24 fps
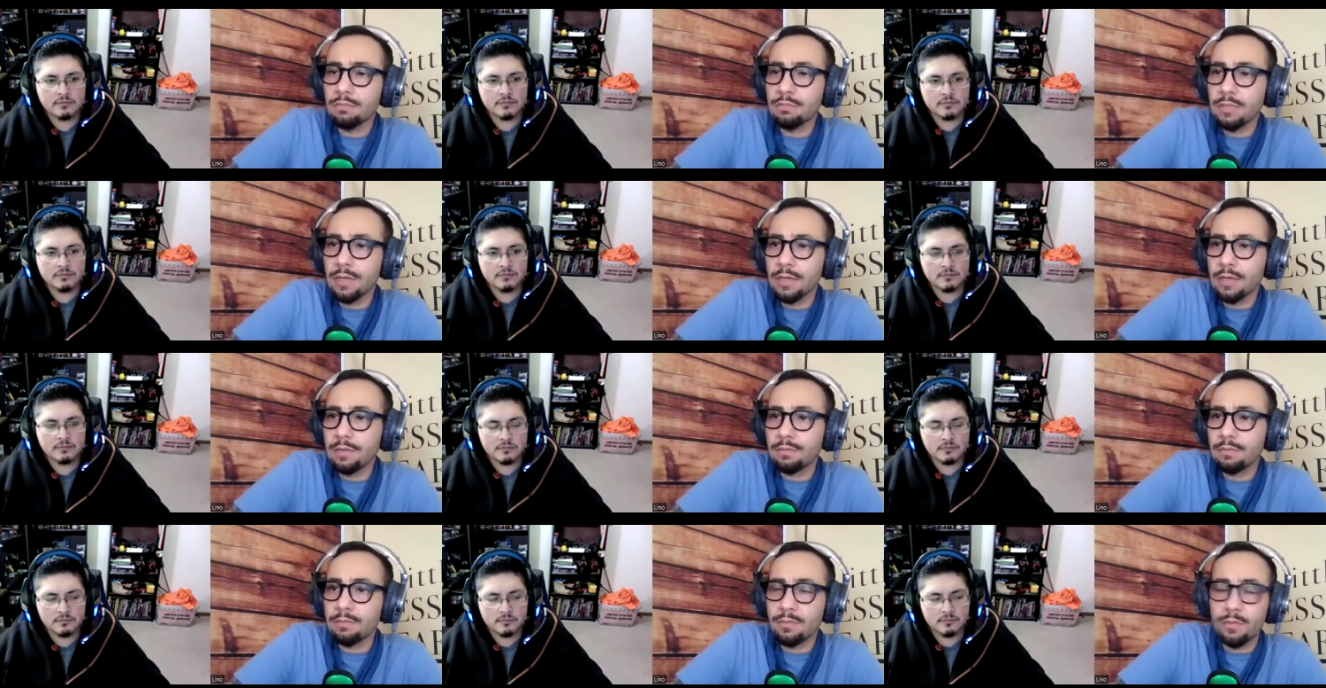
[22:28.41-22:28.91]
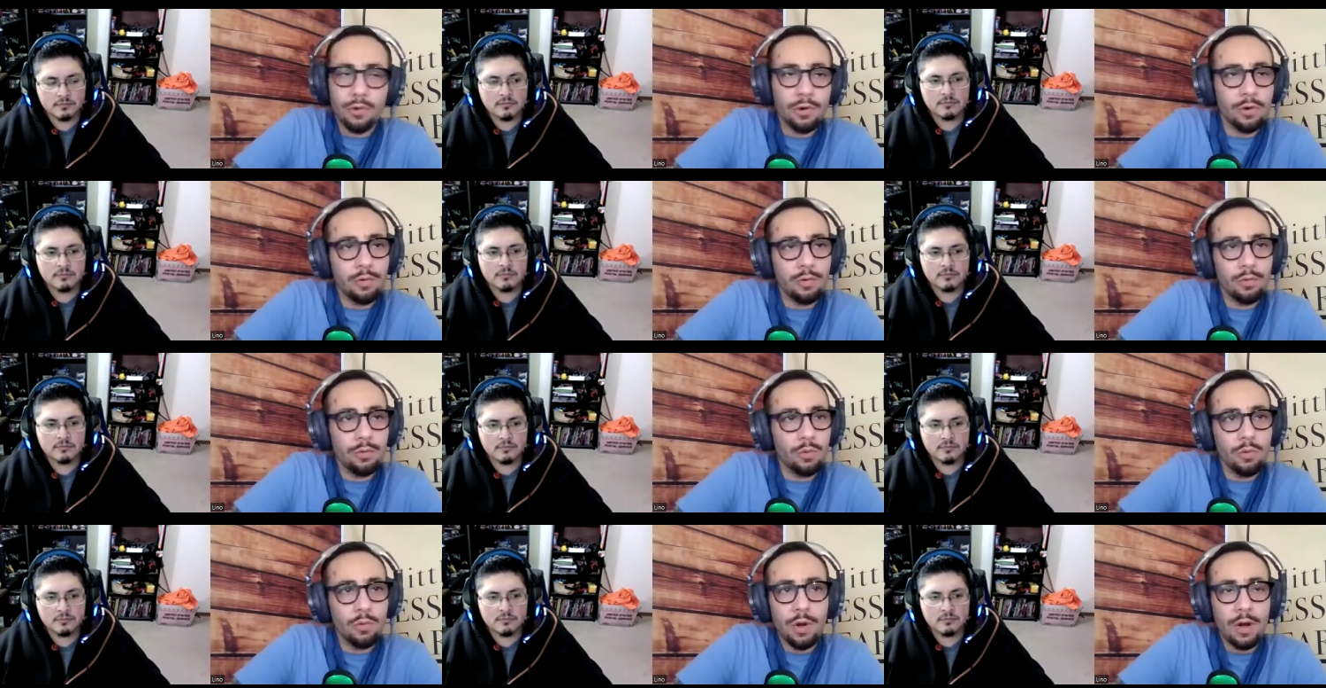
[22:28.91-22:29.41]
Speaker 1: like
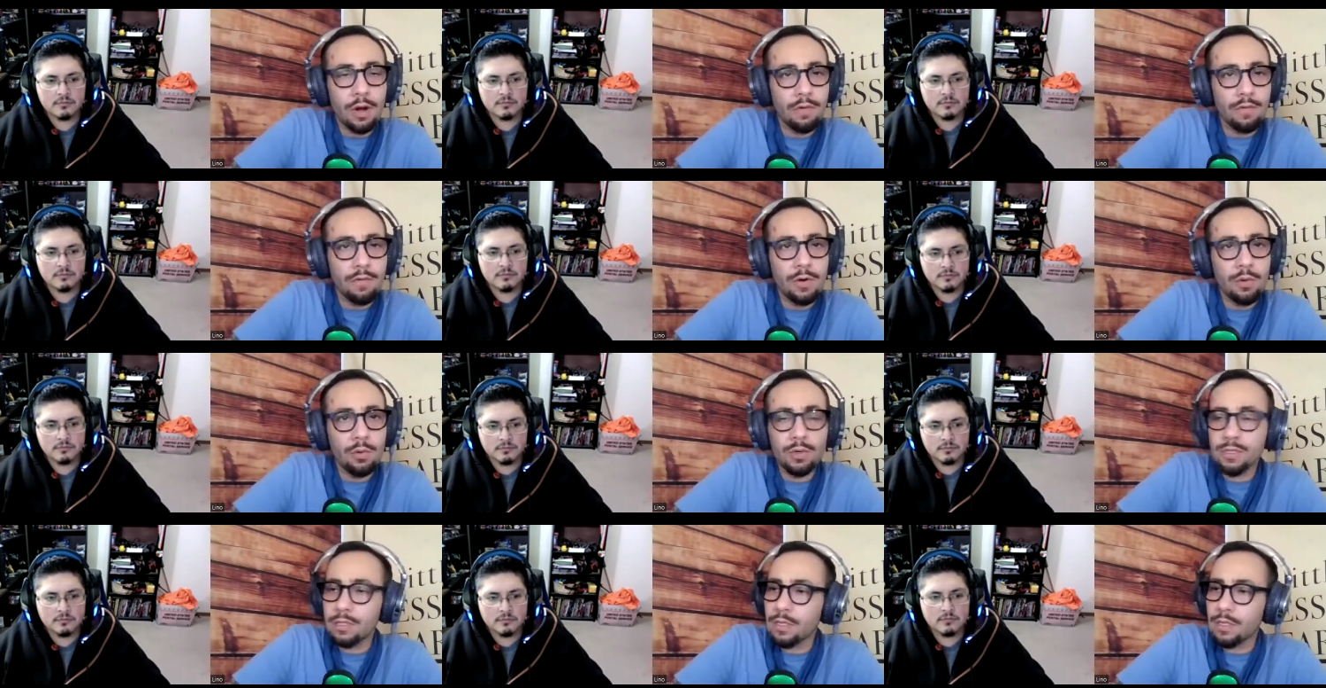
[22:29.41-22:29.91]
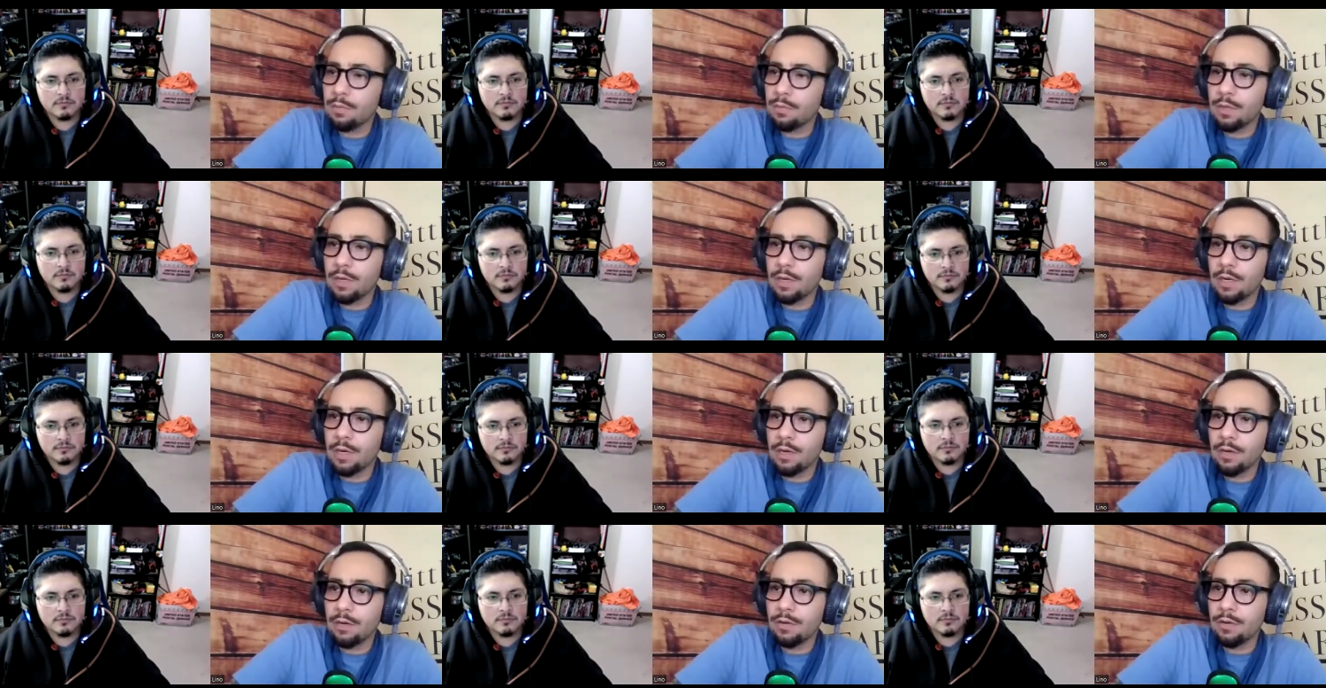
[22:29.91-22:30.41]
or whatever it was time
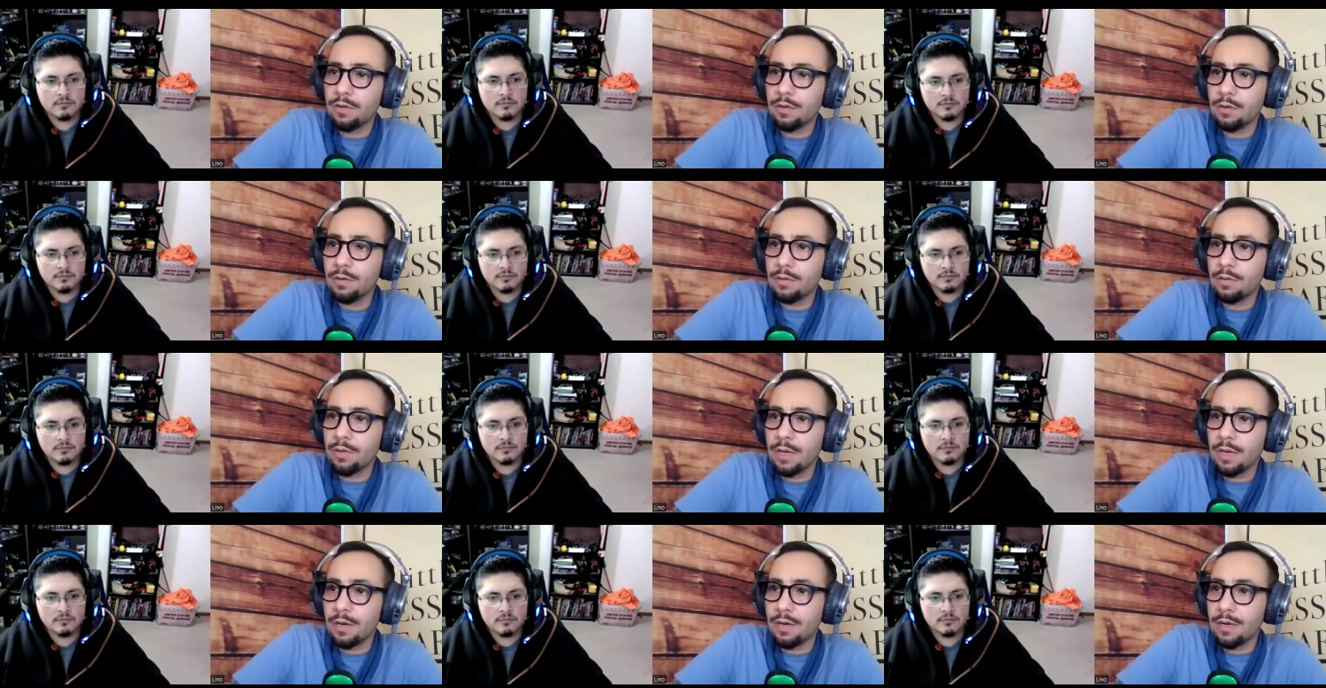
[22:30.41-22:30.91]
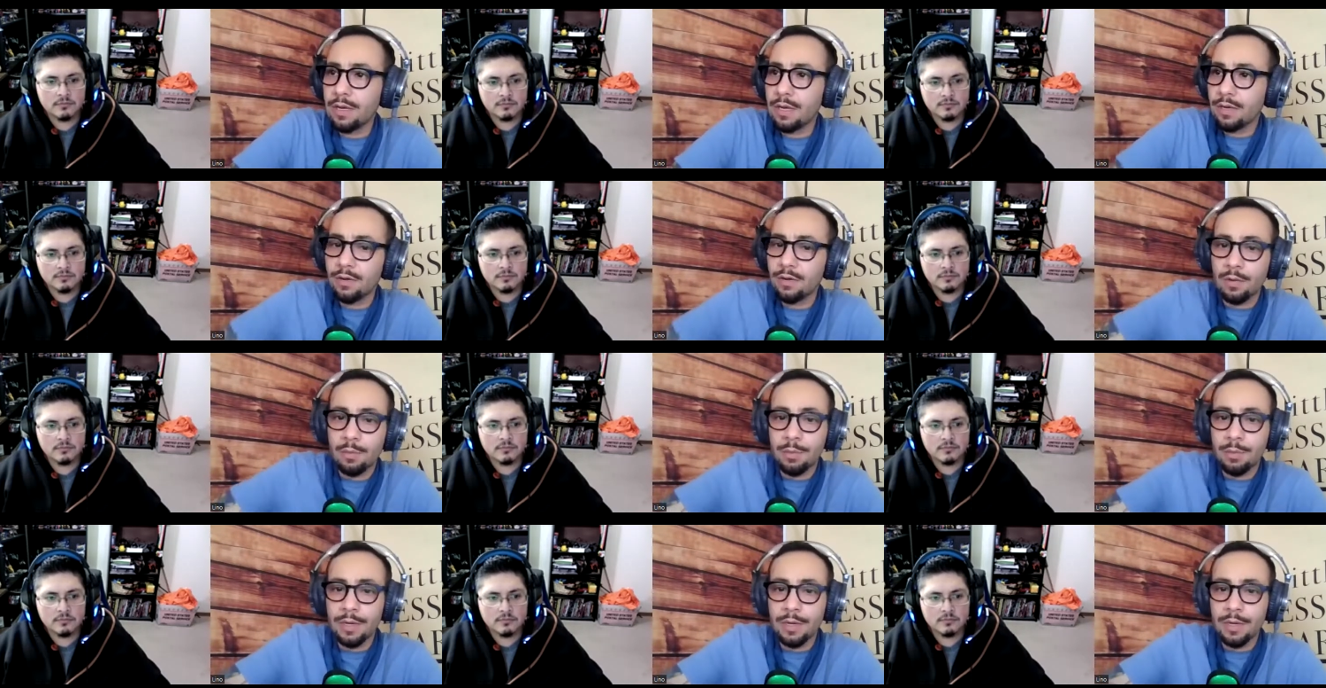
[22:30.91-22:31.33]
to hunt, you you had to get your